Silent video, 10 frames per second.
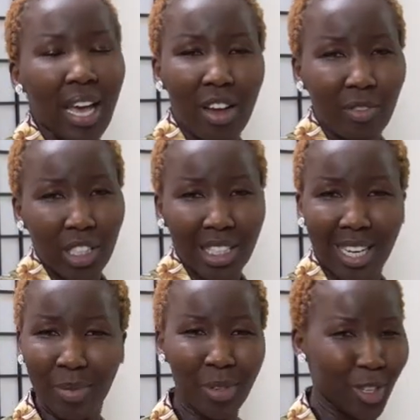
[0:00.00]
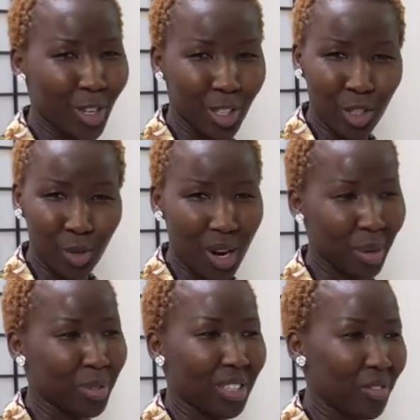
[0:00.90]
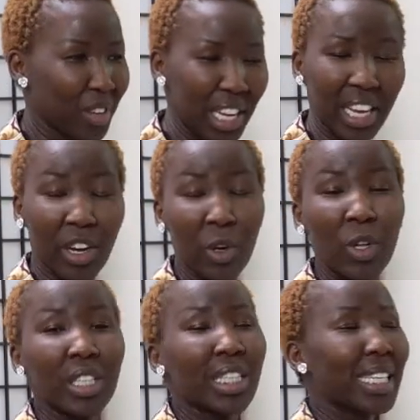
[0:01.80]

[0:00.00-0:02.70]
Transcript: every time your girl drops a video.